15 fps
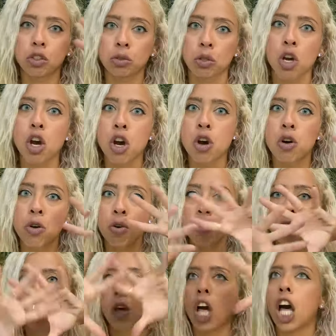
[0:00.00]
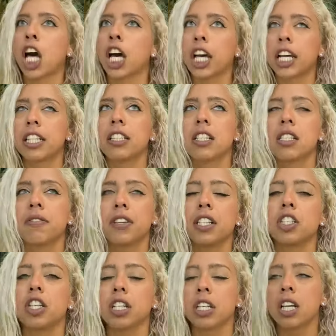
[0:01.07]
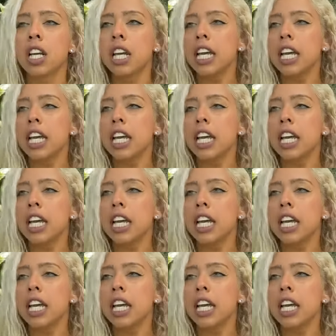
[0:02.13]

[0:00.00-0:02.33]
truth in this vision.